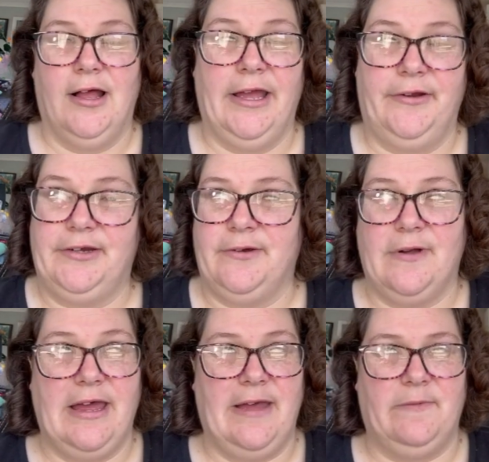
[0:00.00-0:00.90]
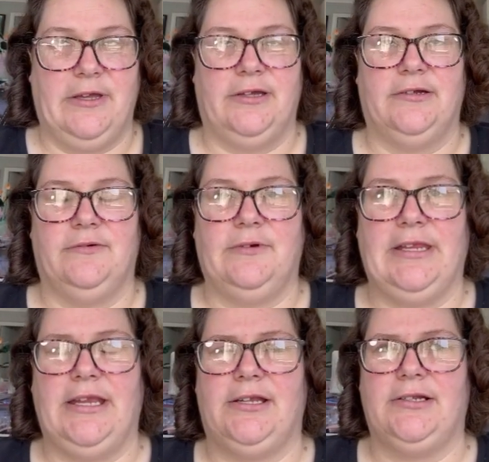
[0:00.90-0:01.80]
I don't know. I have a
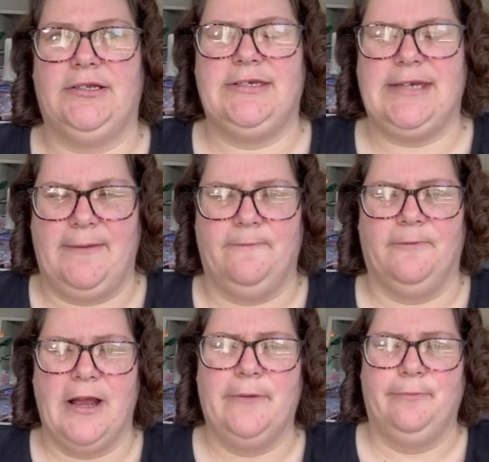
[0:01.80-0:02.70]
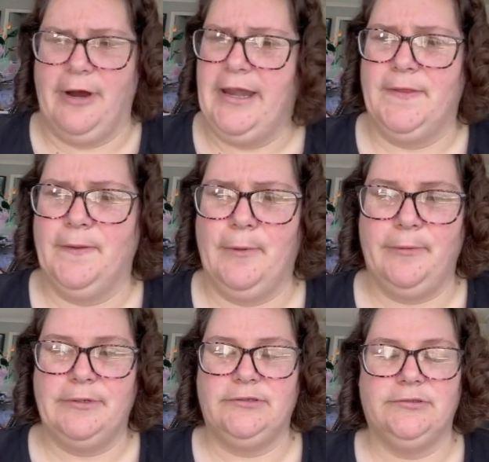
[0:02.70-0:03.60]
really deep fried brain at the moment.